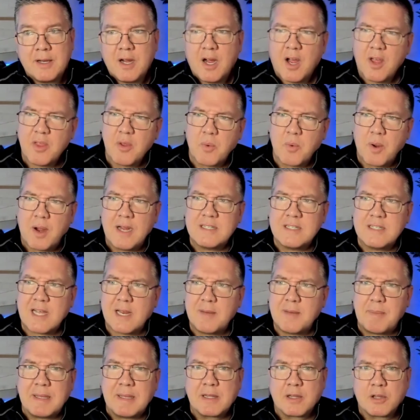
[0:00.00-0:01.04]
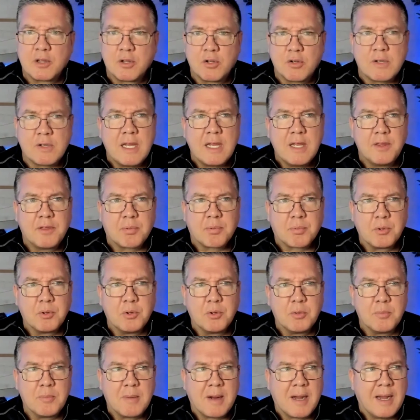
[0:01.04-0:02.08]
Otherwise, I'd be looking
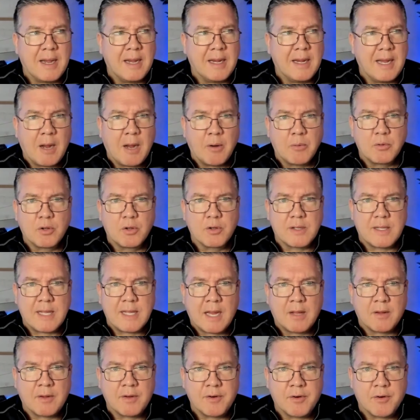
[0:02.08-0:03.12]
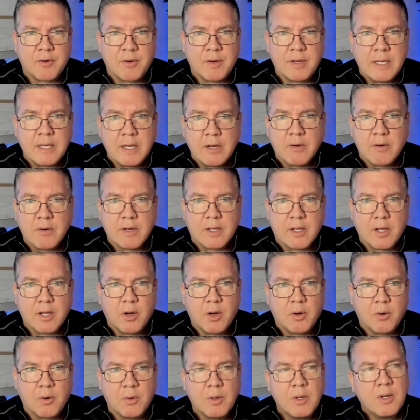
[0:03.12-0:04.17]
through my Outlook calendar a year
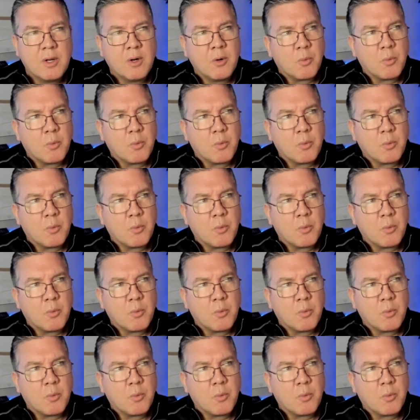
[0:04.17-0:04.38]
ago.